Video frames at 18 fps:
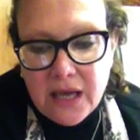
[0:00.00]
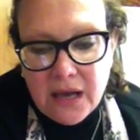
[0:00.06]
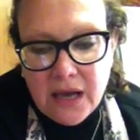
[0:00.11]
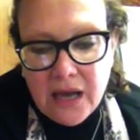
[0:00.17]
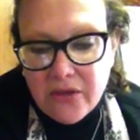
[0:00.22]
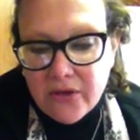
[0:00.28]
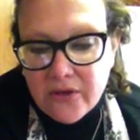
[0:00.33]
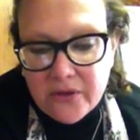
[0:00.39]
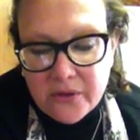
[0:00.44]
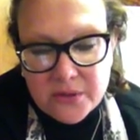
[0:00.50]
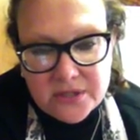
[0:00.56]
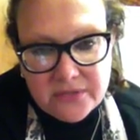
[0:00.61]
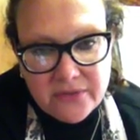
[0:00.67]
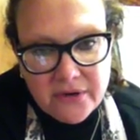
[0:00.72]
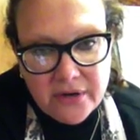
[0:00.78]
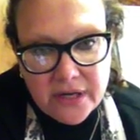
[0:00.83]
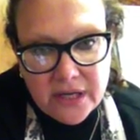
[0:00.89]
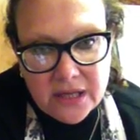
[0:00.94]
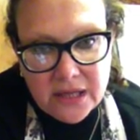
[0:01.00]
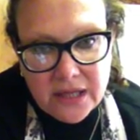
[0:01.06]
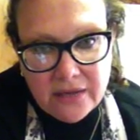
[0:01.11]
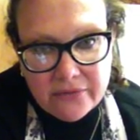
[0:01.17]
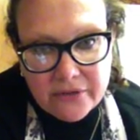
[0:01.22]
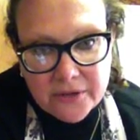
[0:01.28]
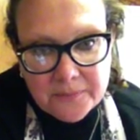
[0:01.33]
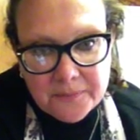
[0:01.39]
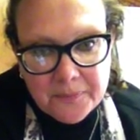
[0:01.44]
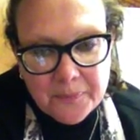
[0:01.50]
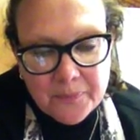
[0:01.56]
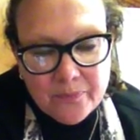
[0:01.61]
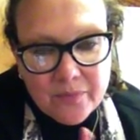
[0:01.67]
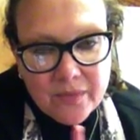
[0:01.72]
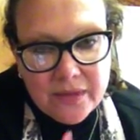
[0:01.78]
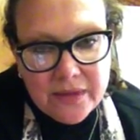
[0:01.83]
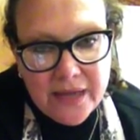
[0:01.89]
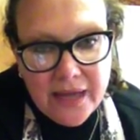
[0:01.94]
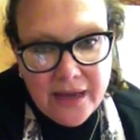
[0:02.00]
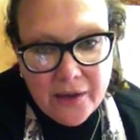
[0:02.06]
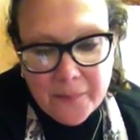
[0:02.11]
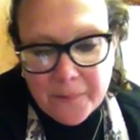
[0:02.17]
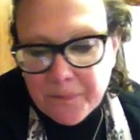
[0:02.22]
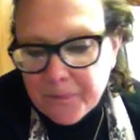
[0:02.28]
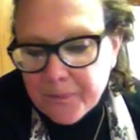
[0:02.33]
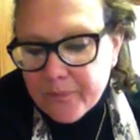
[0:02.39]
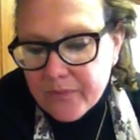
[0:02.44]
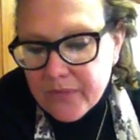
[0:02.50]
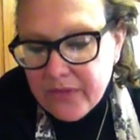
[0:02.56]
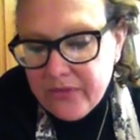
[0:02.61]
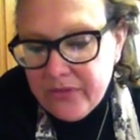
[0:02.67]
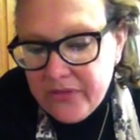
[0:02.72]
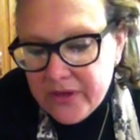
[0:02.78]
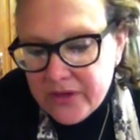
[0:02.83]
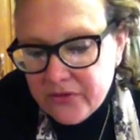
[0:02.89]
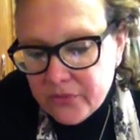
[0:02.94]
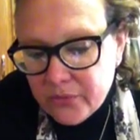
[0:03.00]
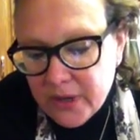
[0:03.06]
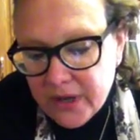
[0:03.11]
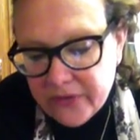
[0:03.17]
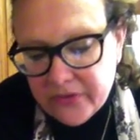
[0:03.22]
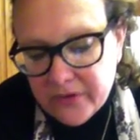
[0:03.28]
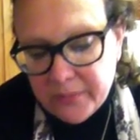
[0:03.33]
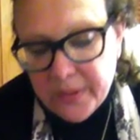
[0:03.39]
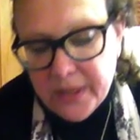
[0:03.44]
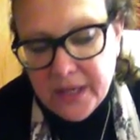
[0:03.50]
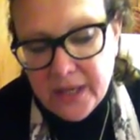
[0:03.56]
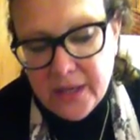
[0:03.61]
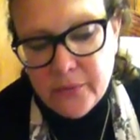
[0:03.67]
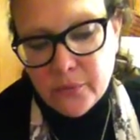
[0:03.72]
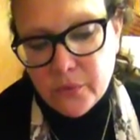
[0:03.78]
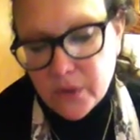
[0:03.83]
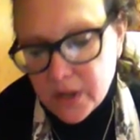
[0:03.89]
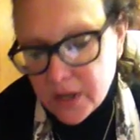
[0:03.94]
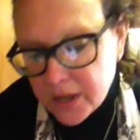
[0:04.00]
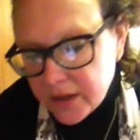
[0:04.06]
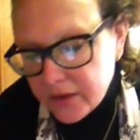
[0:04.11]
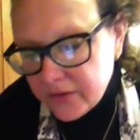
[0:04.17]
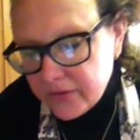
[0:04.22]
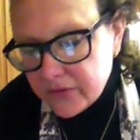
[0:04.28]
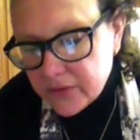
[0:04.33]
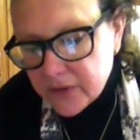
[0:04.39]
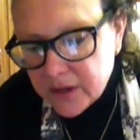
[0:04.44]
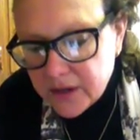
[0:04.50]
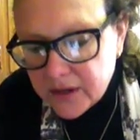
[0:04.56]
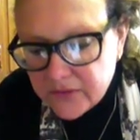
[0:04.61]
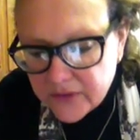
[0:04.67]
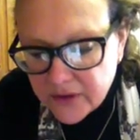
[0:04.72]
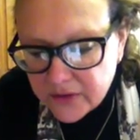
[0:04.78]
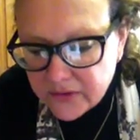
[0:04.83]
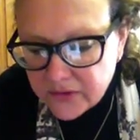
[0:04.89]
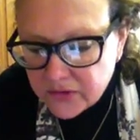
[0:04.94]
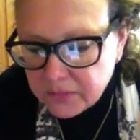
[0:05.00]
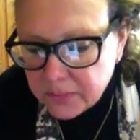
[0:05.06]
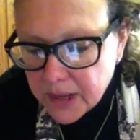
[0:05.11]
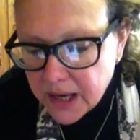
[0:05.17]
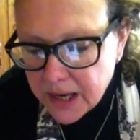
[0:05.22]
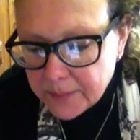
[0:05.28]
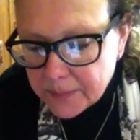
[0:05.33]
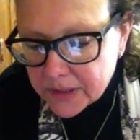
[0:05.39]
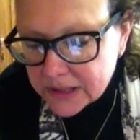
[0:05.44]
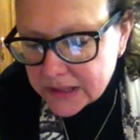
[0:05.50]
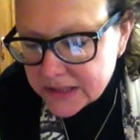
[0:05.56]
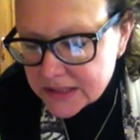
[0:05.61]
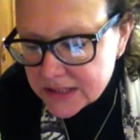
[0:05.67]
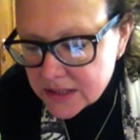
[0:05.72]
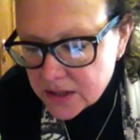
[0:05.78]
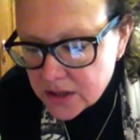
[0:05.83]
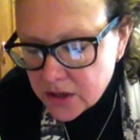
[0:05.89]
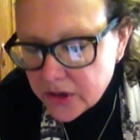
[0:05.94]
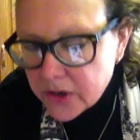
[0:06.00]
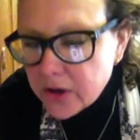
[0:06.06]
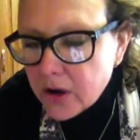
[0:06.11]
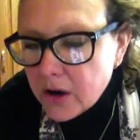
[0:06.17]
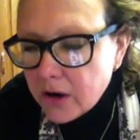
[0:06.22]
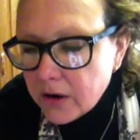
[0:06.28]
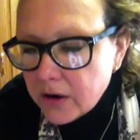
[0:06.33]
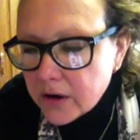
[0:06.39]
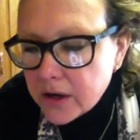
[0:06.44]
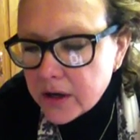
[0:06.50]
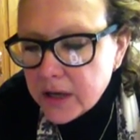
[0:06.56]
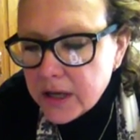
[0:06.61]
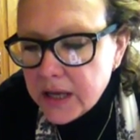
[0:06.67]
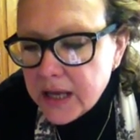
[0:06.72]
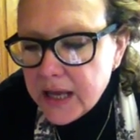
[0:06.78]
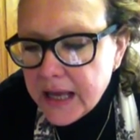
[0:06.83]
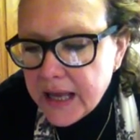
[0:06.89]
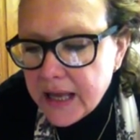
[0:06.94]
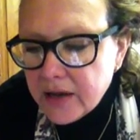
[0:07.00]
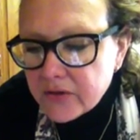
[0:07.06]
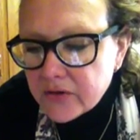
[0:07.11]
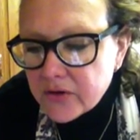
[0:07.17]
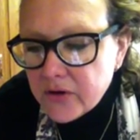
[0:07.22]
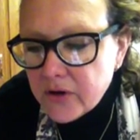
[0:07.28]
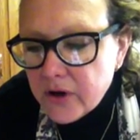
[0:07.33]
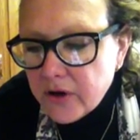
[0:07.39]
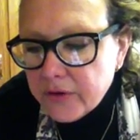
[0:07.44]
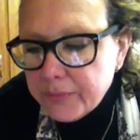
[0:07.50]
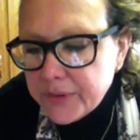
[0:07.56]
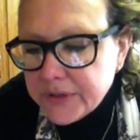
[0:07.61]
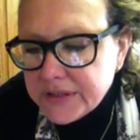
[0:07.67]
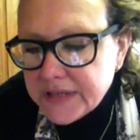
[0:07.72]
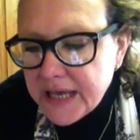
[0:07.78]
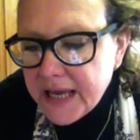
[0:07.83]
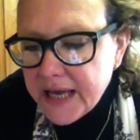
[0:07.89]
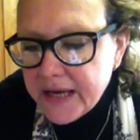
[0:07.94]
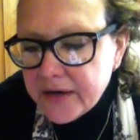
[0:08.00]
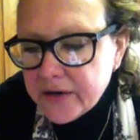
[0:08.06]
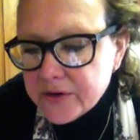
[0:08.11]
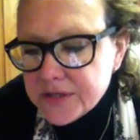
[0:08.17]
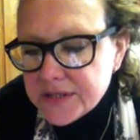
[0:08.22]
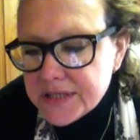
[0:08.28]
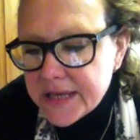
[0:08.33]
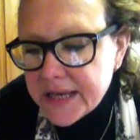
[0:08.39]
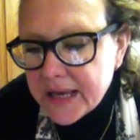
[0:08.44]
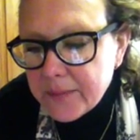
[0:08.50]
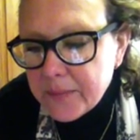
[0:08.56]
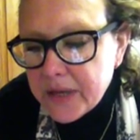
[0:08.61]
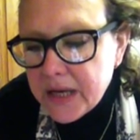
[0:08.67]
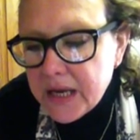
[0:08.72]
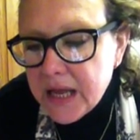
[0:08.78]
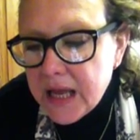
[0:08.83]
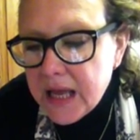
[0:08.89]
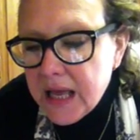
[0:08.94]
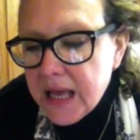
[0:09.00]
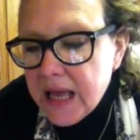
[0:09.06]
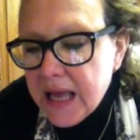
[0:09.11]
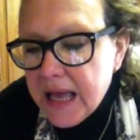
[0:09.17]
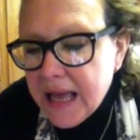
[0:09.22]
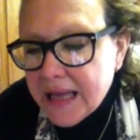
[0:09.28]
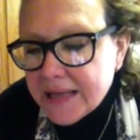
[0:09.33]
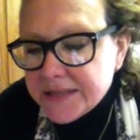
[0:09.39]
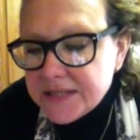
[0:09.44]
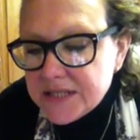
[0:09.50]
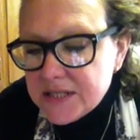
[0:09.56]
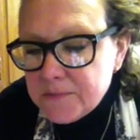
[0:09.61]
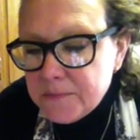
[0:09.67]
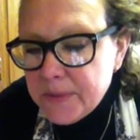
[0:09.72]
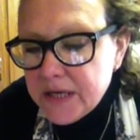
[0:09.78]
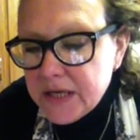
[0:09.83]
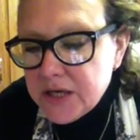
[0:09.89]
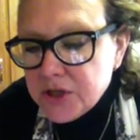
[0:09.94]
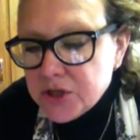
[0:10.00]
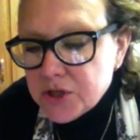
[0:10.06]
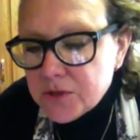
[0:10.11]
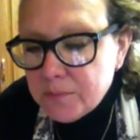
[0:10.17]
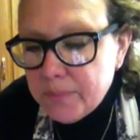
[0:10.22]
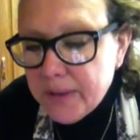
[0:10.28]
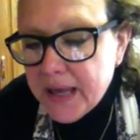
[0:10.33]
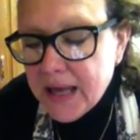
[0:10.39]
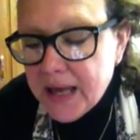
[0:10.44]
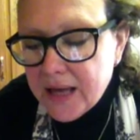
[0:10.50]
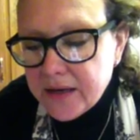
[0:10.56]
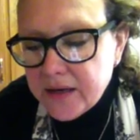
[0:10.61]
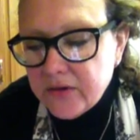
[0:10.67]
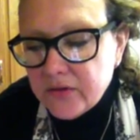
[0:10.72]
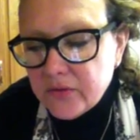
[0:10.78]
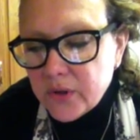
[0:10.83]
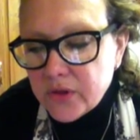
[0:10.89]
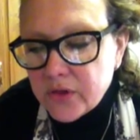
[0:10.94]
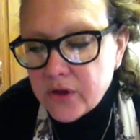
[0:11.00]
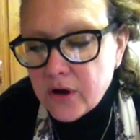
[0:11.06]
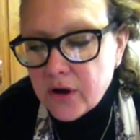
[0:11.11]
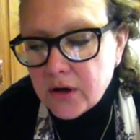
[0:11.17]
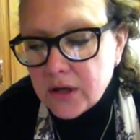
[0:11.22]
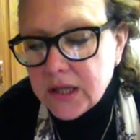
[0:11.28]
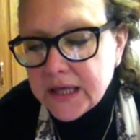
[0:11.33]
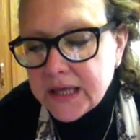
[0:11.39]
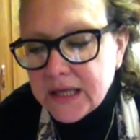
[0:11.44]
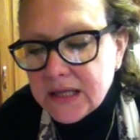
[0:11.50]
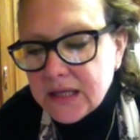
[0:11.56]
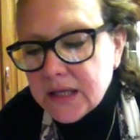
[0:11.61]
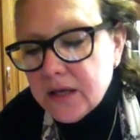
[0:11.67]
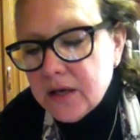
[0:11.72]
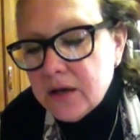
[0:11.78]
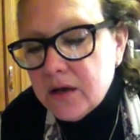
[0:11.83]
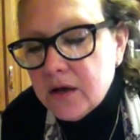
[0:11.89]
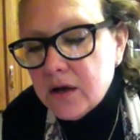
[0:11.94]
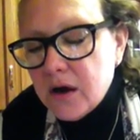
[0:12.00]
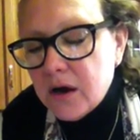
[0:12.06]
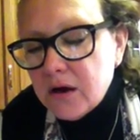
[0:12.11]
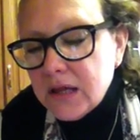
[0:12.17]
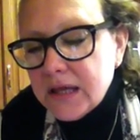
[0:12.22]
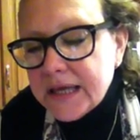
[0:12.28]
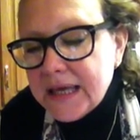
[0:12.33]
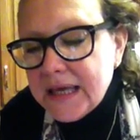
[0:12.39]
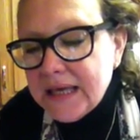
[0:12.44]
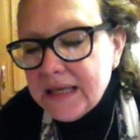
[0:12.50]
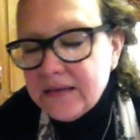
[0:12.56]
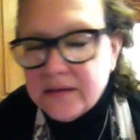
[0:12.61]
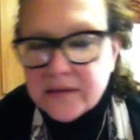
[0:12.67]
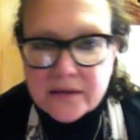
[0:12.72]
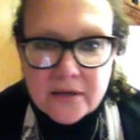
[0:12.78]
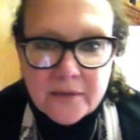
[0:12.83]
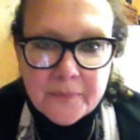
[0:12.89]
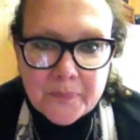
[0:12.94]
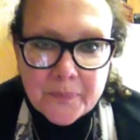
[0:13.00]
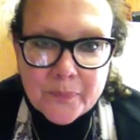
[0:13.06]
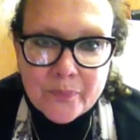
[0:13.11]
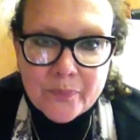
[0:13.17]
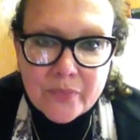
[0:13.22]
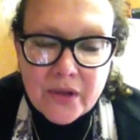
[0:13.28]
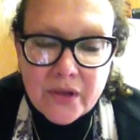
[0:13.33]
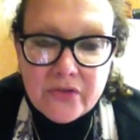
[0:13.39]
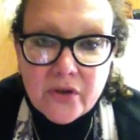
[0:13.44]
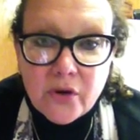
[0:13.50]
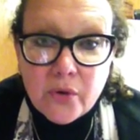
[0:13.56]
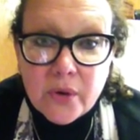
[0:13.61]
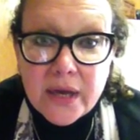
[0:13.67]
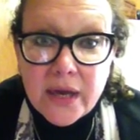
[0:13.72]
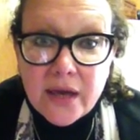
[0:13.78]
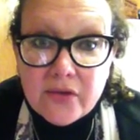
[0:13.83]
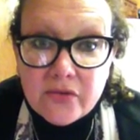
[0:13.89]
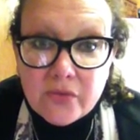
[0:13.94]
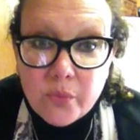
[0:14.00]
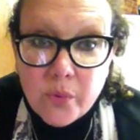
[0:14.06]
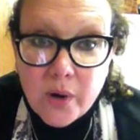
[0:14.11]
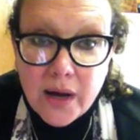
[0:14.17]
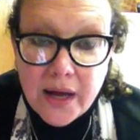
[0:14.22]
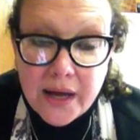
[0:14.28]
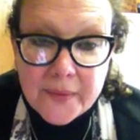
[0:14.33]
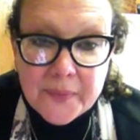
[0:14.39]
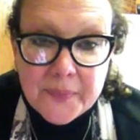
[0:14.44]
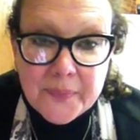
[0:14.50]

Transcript: I thought that was very clever. Now, this recipe it says it's by Melissa Clark, and it's called Potato Salmon and Spinach Patties with Garlicky Dill. So guess what?